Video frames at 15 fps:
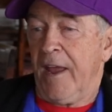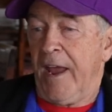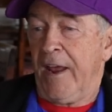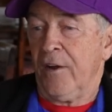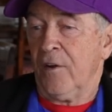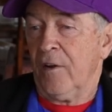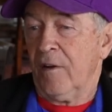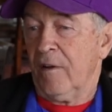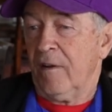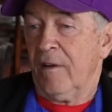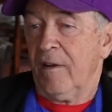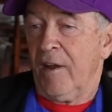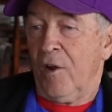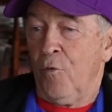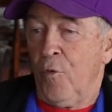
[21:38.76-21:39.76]
And
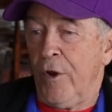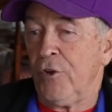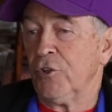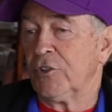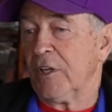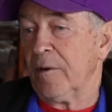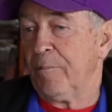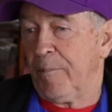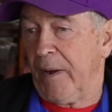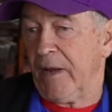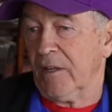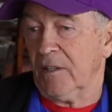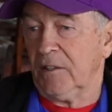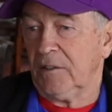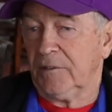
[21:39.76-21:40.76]
and when you say
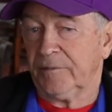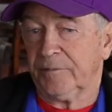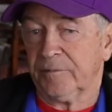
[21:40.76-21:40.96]
pale,